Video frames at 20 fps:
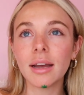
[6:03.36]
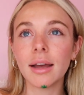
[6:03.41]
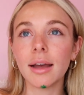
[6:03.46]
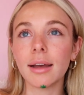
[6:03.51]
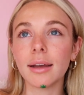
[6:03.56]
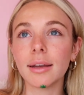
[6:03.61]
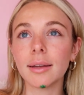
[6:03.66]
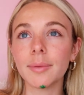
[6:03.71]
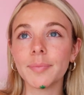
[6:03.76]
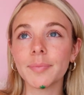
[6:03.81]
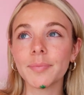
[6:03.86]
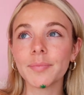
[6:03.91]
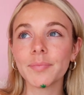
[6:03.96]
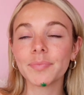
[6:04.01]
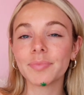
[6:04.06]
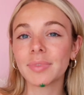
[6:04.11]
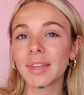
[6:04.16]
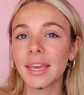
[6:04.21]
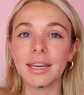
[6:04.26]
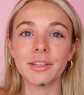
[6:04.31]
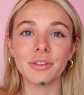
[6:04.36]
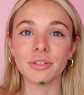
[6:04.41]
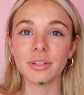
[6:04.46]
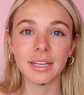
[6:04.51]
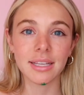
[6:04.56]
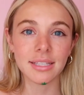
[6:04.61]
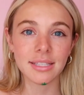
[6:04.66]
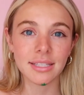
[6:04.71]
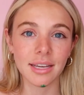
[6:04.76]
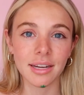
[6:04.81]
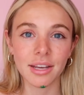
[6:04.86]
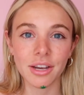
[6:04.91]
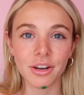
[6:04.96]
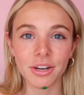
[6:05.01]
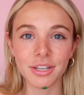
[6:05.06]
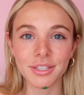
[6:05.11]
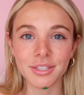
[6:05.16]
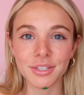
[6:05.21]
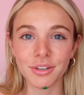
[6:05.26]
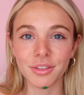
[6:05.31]
um, handle like a skincare
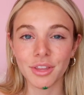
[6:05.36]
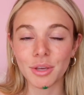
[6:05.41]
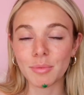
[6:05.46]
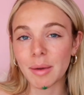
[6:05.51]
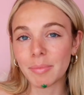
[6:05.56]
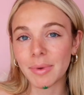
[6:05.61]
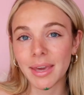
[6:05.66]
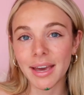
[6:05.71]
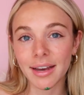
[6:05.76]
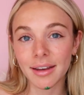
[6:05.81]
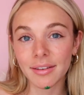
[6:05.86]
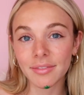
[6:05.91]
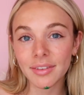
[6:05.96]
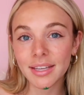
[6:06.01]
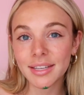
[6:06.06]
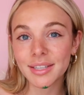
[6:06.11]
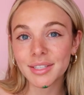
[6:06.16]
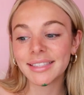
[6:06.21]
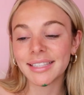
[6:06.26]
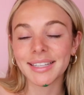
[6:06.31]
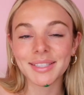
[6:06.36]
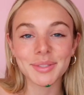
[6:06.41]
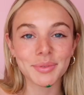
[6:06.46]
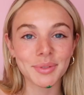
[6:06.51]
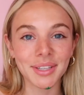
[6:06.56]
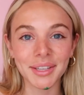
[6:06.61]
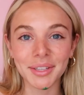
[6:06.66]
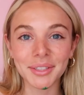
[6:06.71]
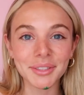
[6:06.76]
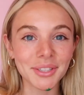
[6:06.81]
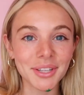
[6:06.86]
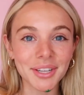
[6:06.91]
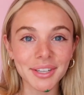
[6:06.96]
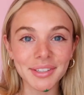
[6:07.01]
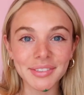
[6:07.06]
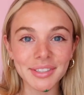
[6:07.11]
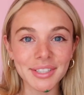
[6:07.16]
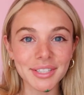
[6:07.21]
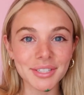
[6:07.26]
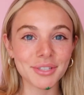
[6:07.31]
concern that you might be having. That's where like a lot of
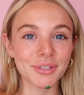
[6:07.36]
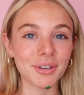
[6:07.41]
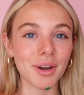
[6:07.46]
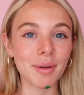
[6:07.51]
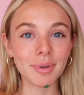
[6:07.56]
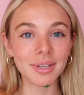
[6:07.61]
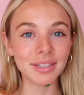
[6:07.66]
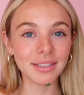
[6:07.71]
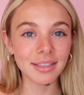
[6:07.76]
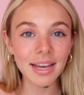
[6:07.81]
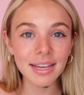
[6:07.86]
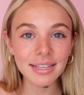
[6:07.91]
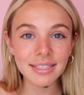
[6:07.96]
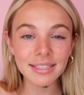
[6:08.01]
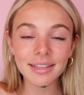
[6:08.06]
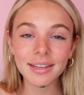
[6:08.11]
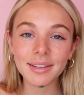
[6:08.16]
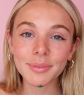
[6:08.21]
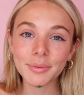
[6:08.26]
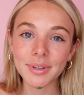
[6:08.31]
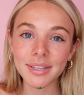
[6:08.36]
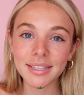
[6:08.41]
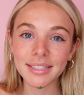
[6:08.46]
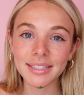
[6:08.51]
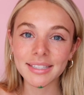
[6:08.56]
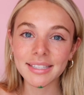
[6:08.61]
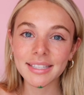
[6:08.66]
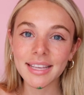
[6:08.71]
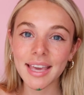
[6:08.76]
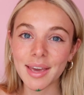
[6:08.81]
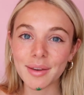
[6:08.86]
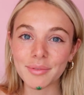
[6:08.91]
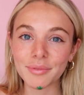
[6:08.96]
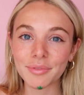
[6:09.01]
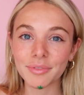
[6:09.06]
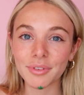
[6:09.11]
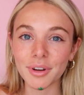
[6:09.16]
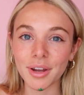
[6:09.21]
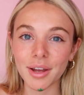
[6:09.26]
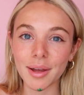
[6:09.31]
our strawberry legs ones came
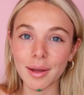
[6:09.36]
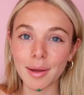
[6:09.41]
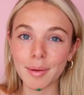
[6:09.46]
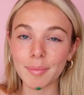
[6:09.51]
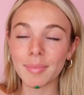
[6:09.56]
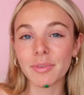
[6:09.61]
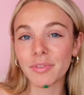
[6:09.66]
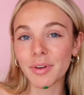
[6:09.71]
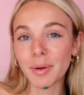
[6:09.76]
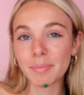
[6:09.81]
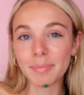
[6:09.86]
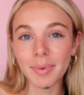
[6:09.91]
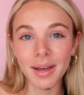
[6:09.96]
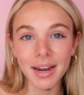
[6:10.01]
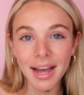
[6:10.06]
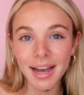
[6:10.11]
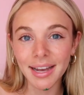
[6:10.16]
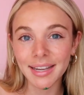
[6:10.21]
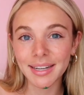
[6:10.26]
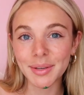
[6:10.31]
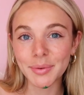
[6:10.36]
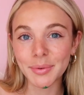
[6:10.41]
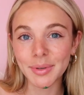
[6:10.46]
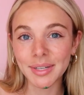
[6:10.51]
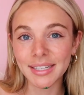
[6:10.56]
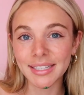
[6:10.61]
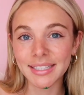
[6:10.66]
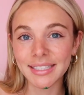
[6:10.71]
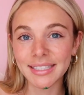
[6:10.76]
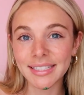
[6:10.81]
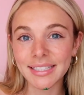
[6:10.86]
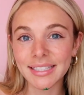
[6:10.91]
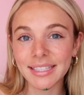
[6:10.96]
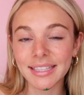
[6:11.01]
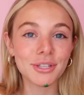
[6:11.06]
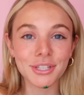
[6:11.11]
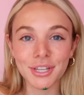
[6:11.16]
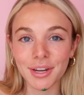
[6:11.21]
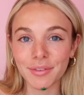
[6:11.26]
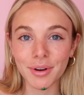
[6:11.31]
from, of our butt acne ones, how
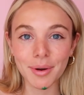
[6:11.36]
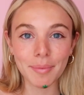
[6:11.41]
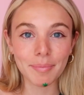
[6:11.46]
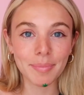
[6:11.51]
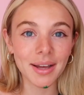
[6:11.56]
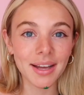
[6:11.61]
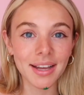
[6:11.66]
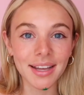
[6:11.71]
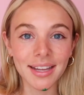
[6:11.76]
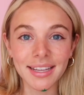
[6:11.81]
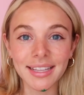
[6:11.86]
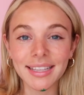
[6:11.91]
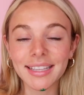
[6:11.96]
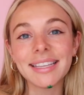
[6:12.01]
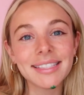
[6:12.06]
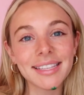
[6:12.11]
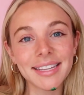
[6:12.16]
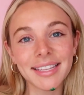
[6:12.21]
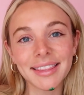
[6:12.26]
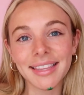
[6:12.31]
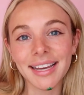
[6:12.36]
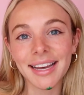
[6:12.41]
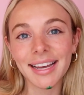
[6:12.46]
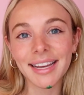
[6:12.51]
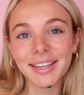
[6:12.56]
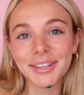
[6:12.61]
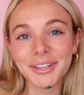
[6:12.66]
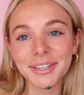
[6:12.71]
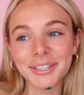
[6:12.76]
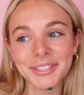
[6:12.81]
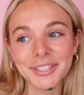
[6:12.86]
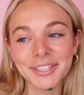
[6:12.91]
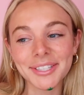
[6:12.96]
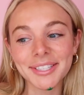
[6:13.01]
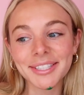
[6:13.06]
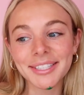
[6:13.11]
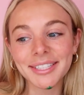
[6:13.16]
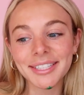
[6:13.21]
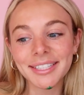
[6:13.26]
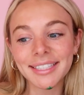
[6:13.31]
to shave our butt, things like that are
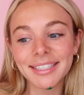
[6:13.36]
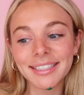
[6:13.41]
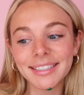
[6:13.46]
just